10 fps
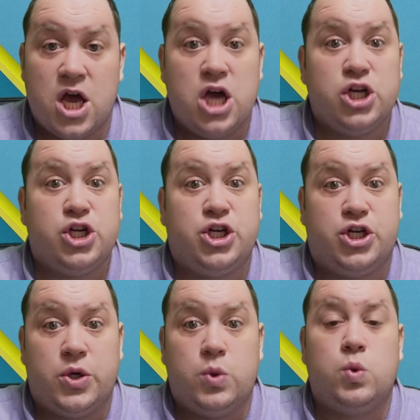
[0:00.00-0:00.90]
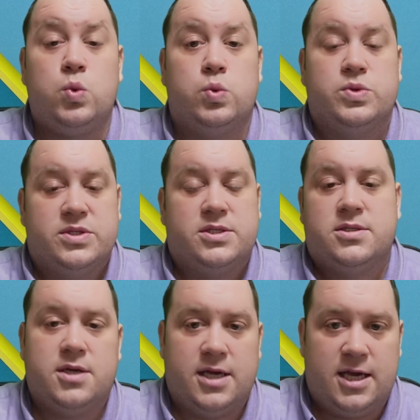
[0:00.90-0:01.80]
shoes.
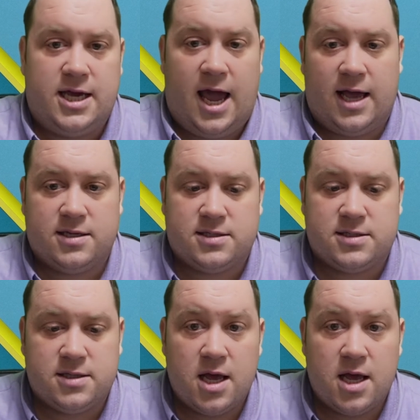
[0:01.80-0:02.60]
Yes.